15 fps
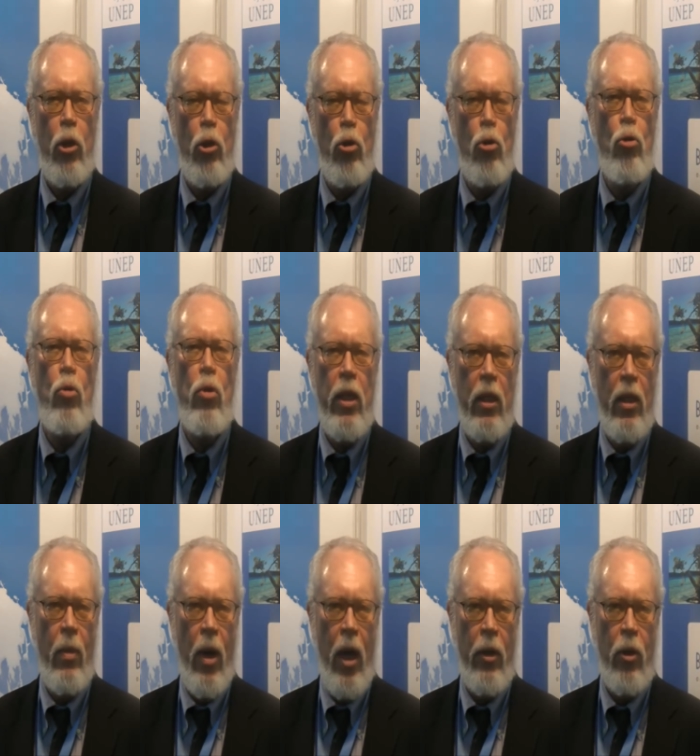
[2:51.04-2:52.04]
you in
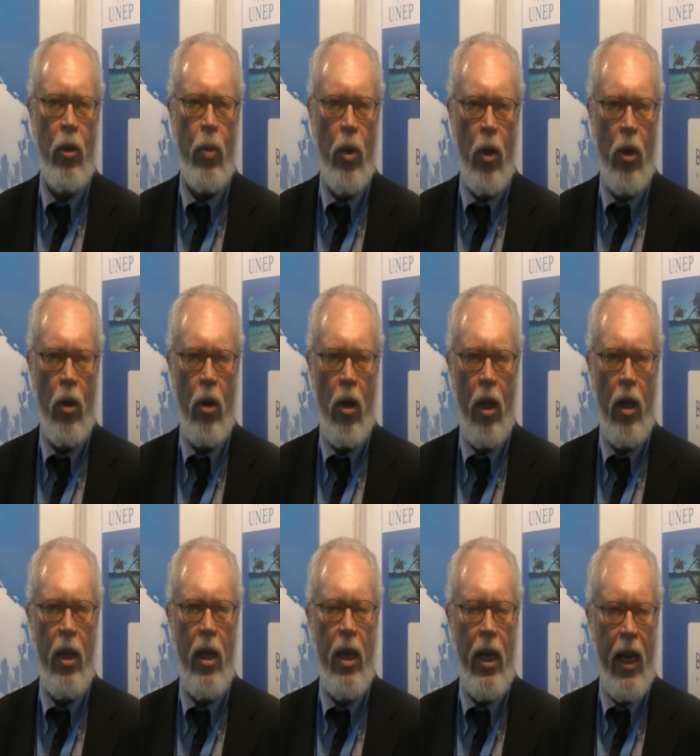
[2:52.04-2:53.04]
the Montreal Protocol
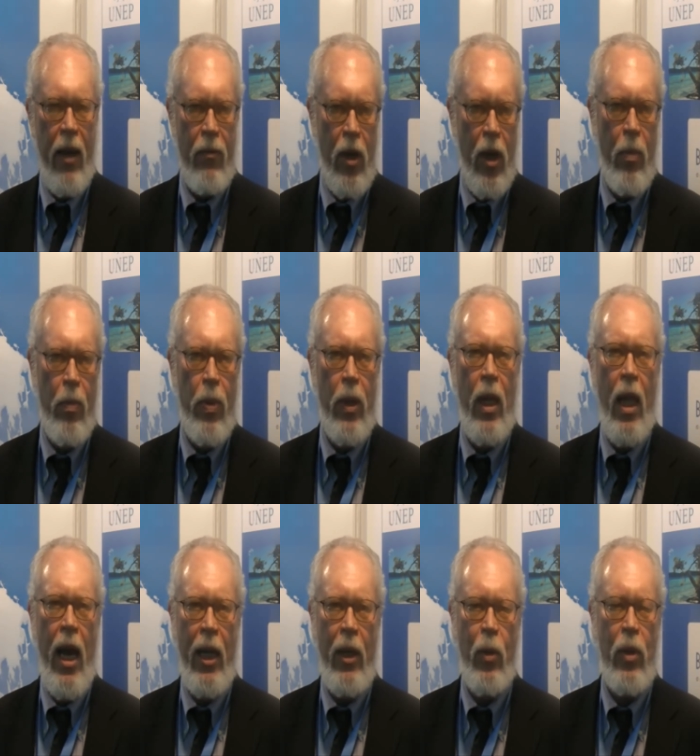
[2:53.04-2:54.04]
have
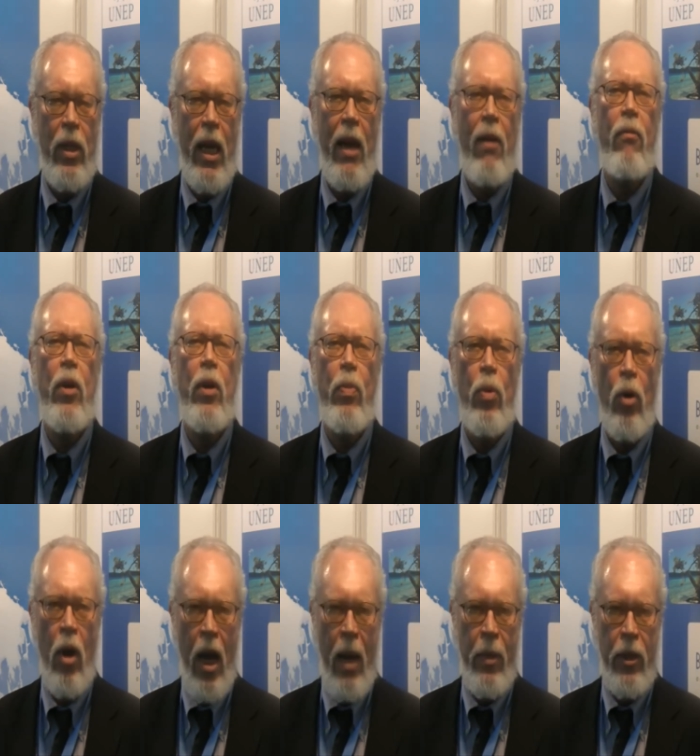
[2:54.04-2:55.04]
complied with every
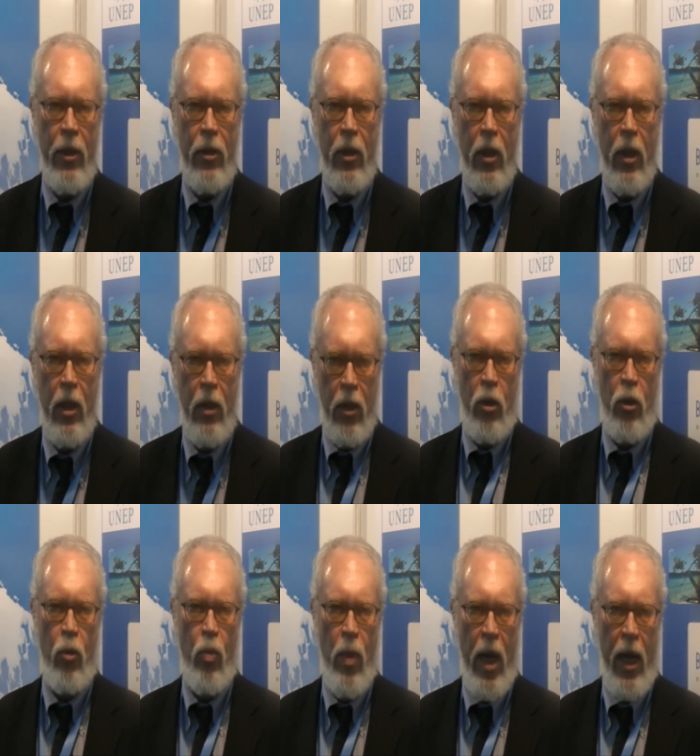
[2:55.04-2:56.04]
promise that
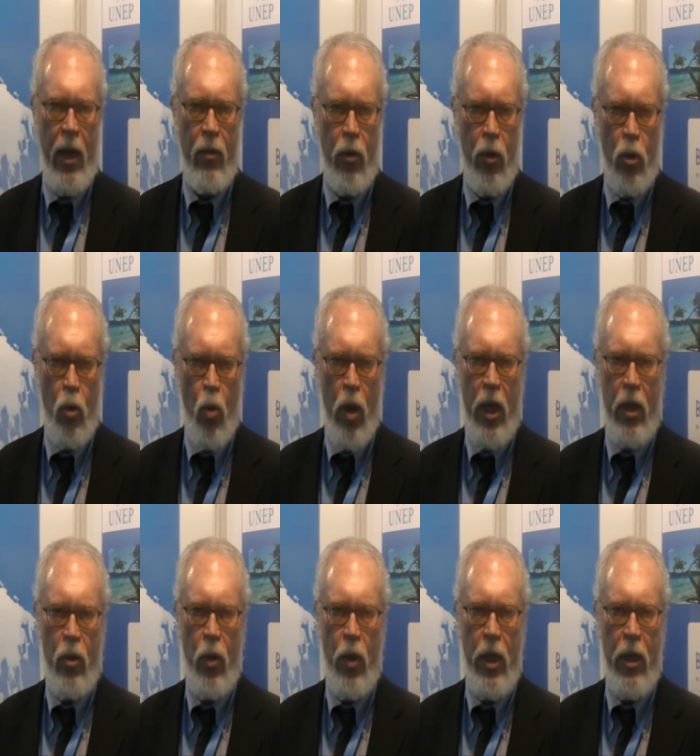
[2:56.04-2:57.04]
you've made for
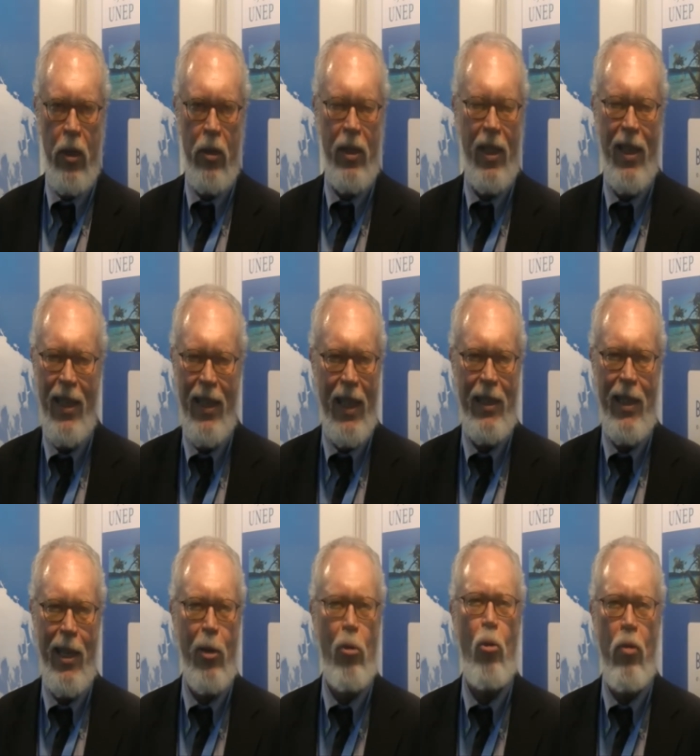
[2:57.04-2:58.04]
23 years. That's
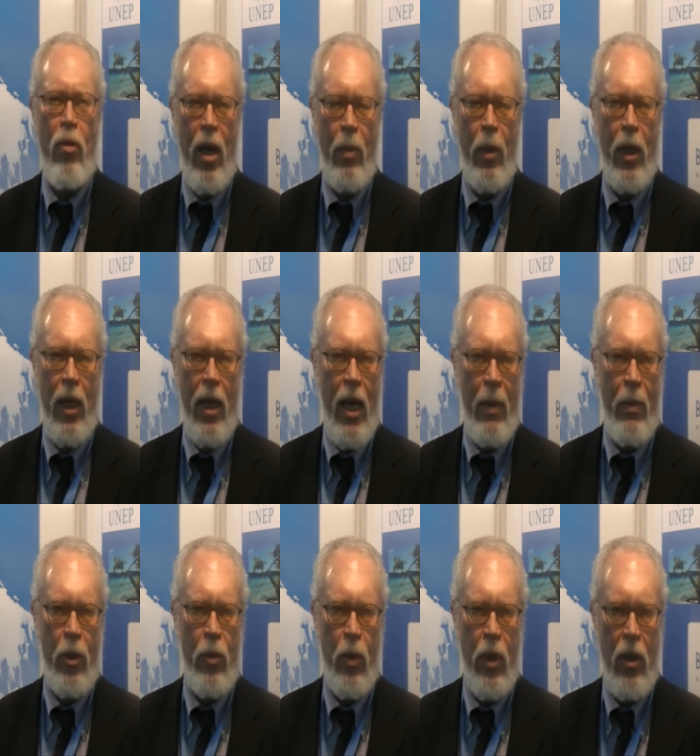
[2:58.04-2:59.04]
an incredible
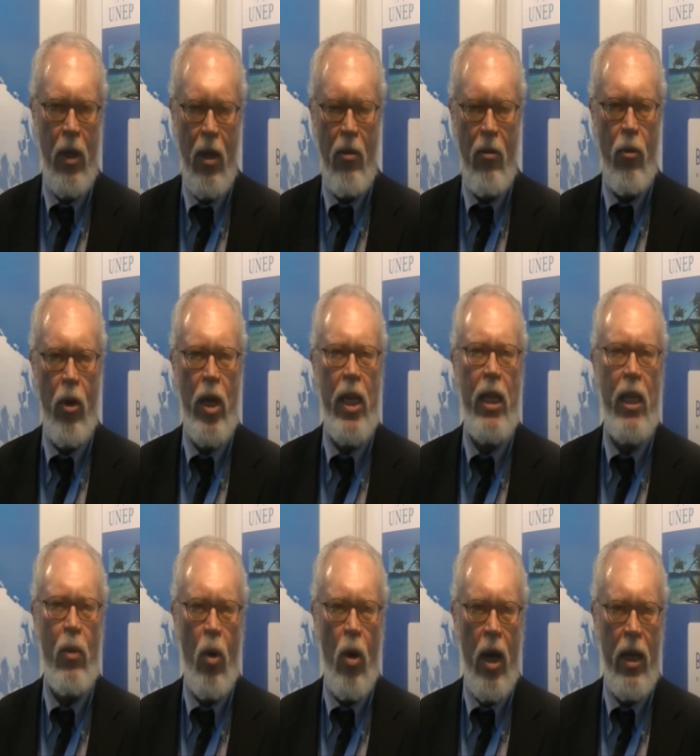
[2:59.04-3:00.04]
accomplishment for
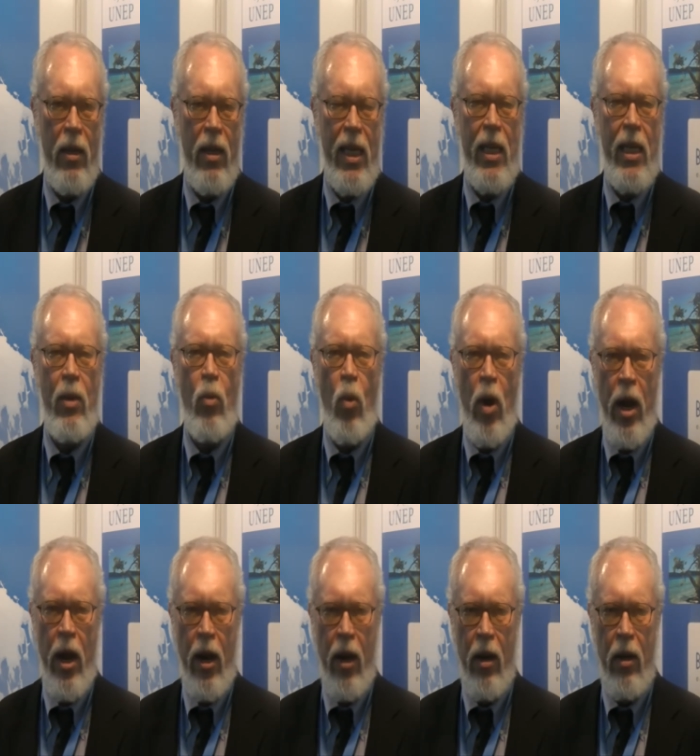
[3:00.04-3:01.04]
anyone,
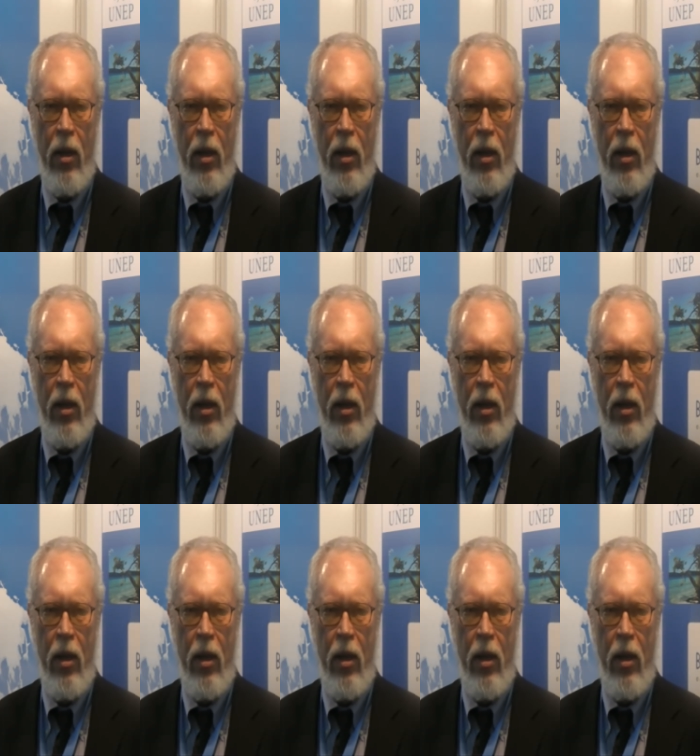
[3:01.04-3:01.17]
anywhere,